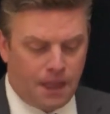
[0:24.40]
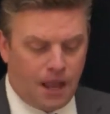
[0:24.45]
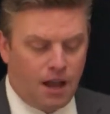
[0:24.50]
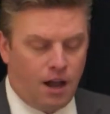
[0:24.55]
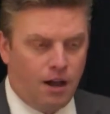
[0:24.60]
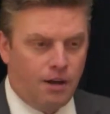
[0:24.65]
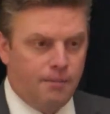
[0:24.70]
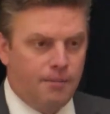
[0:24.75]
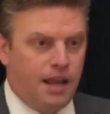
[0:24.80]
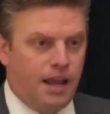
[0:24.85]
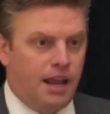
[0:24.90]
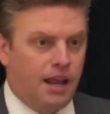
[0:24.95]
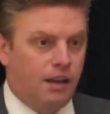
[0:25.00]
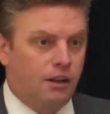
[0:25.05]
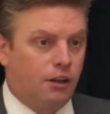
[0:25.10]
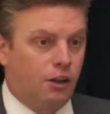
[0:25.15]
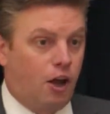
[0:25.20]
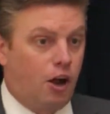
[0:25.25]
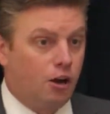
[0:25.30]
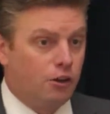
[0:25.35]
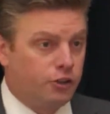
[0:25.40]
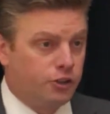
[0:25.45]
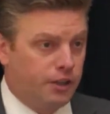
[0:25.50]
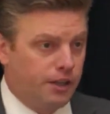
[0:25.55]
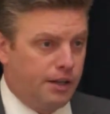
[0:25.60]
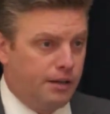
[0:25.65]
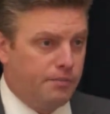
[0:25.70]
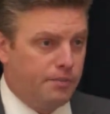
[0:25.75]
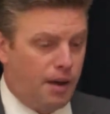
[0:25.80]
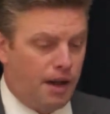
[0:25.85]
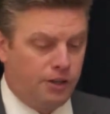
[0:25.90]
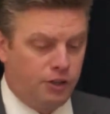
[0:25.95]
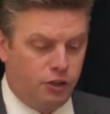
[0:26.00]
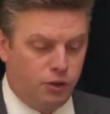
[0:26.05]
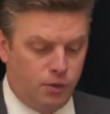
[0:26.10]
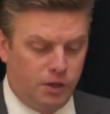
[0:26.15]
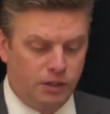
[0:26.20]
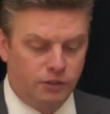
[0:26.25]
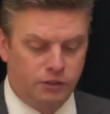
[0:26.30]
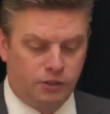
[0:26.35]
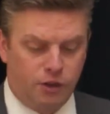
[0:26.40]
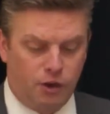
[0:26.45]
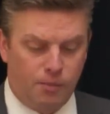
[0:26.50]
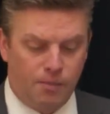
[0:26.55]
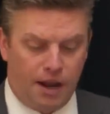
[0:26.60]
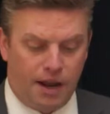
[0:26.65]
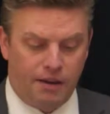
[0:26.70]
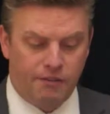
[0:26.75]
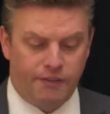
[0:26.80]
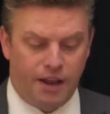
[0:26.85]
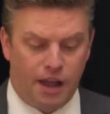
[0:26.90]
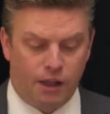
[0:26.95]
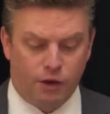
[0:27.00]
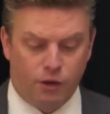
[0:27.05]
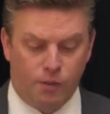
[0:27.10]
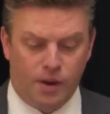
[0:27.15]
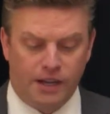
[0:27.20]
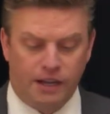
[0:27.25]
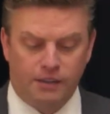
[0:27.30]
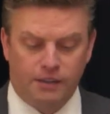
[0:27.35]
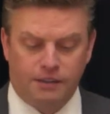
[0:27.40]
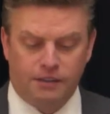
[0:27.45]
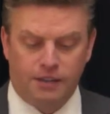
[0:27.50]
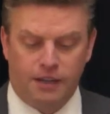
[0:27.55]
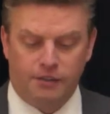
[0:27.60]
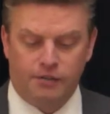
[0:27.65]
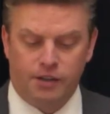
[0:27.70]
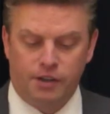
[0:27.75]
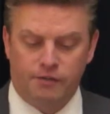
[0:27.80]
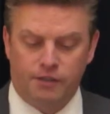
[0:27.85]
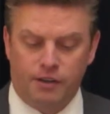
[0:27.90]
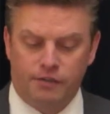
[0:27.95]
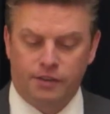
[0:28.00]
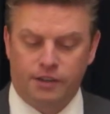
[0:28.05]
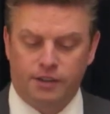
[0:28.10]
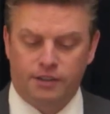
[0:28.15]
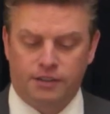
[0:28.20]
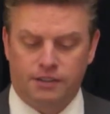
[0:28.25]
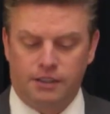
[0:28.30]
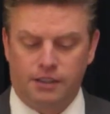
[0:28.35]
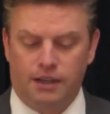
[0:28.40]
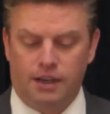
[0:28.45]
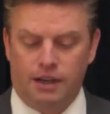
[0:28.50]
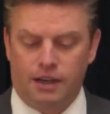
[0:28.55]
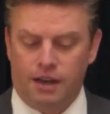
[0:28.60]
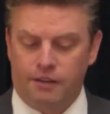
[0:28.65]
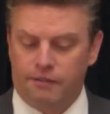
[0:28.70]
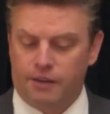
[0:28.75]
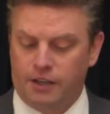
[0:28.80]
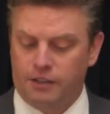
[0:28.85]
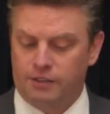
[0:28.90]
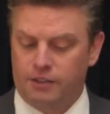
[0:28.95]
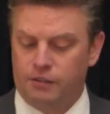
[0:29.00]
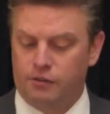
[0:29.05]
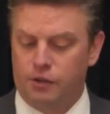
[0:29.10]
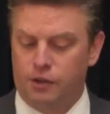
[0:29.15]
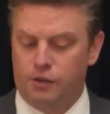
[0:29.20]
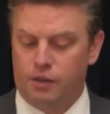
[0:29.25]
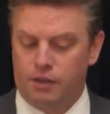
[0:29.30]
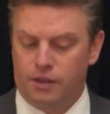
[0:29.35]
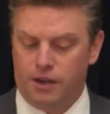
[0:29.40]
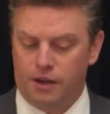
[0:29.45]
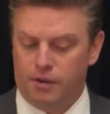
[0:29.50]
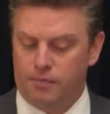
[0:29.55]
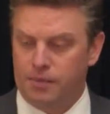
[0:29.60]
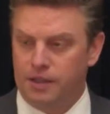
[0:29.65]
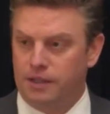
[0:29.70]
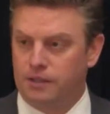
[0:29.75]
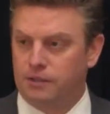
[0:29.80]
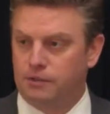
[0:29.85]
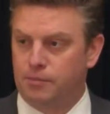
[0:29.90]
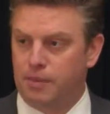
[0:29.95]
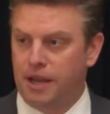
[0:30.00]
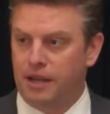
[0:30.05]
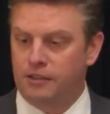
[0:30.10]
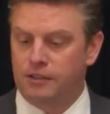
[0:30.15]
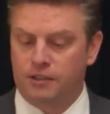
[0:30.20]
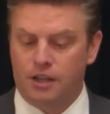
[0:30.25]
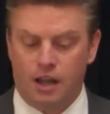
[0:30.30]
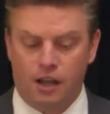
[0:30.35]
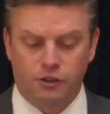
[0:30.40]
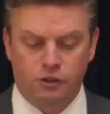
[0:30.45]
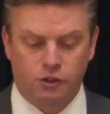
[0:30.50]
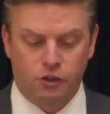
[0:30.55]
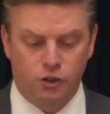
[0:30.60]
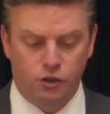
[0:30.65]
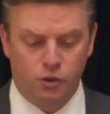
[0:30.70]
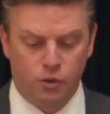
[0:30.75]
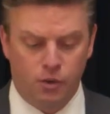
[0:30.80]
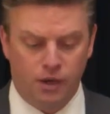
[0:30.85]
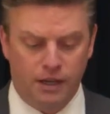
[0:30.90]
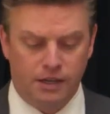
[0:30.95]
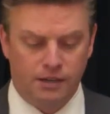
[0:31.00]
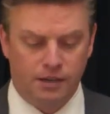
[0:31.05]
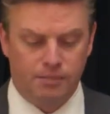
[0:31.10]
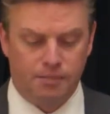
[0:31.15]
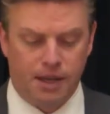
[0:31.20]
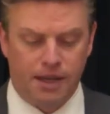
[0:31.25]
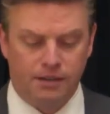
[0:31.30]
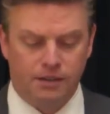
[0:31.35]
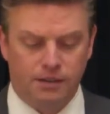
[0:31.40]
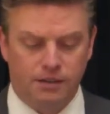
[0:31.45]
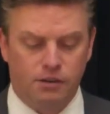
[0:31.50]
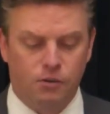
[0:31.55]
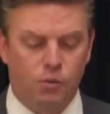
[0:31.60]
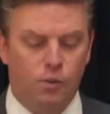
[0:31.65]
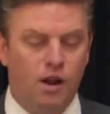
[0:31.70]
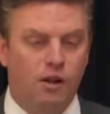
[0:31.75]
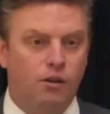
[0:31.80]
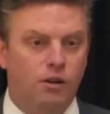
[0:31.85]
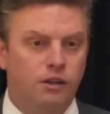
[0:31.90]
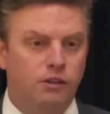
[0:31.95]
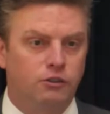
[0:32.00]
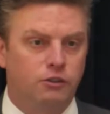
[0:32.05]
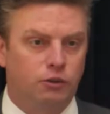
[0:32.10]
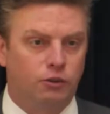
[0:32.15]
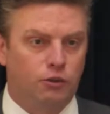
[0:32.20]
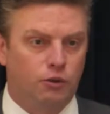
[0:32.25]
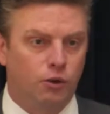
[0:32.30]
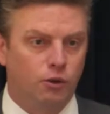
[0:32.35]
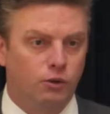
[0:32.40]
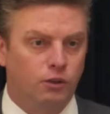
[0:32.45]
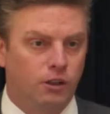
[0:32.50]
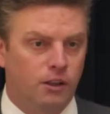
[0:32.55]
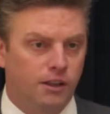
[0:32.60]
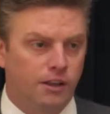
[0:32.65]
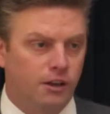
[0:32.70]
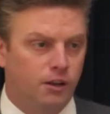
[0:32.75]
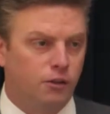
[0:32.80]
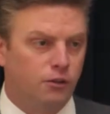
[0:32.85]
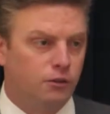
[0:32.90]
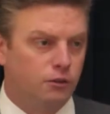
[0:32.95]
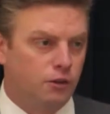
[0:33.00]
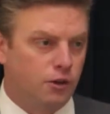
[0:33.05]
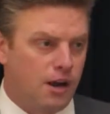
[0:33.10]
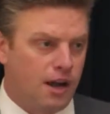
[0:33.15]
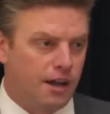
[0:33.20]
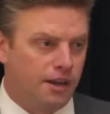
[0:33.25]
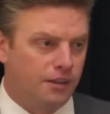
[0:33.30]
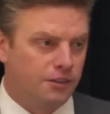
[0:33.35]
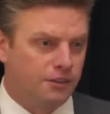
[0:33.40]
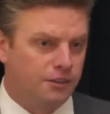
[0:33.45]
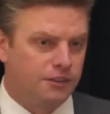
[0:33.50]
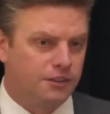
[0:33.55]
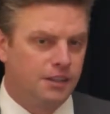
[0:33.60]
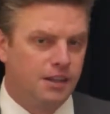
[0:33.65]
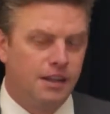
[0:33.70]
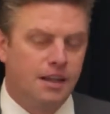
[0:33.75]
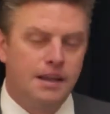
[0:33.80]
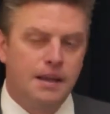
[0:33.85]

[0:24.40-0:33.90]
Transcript: And largely, by doing so, by evaluating the safety of efficacy of new therapies based on 2 independent and well-controlled clinical trials.